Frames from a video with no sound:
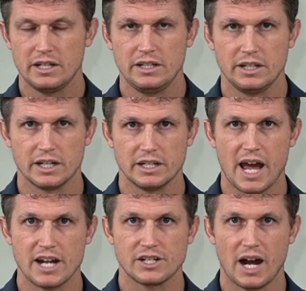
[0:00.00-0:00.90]
you can
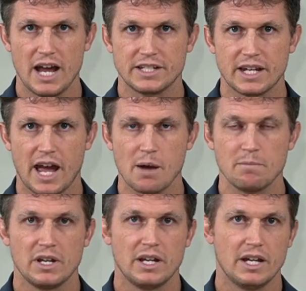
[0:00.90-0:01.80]
attach your IceCap
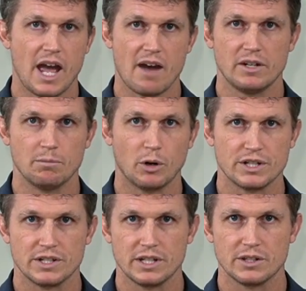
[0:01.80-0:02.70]
and have an
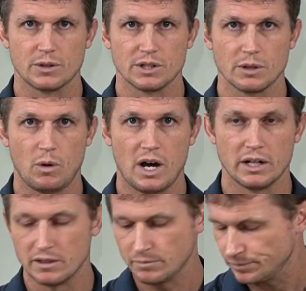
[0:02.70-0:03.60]
emergency source of water.